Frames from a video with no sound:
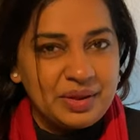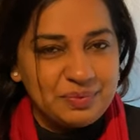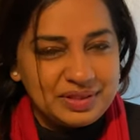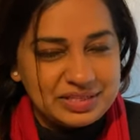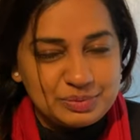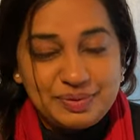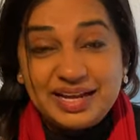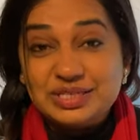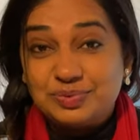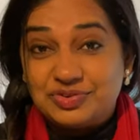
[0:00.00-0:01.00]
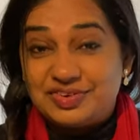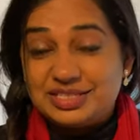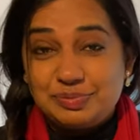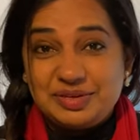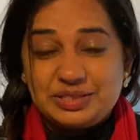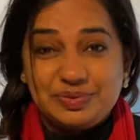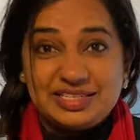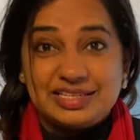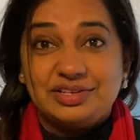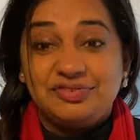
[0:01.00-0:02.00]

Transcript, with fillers: with the spice, what recipes we did,